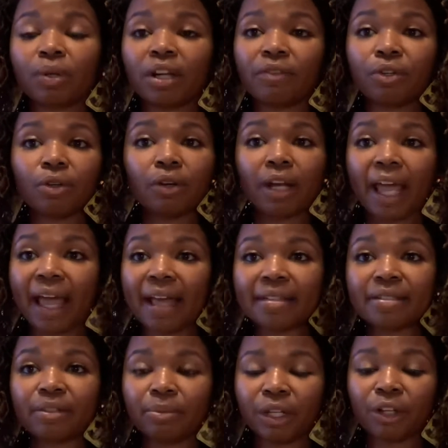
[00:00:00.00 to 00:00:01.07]
whatever you're going to
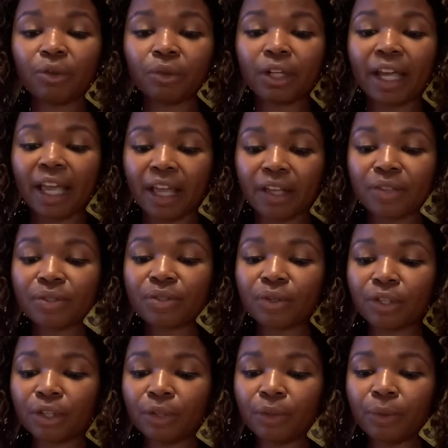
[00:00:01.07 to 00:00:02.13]
ask them. They're going to answer
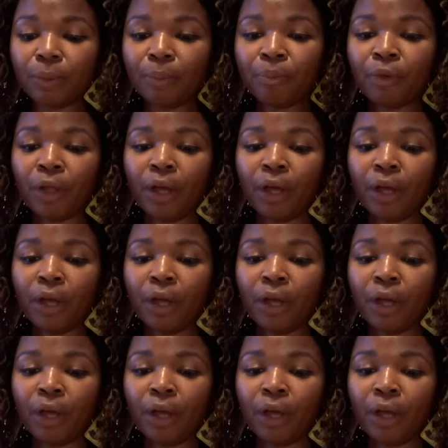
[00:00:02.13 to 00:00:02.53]
you.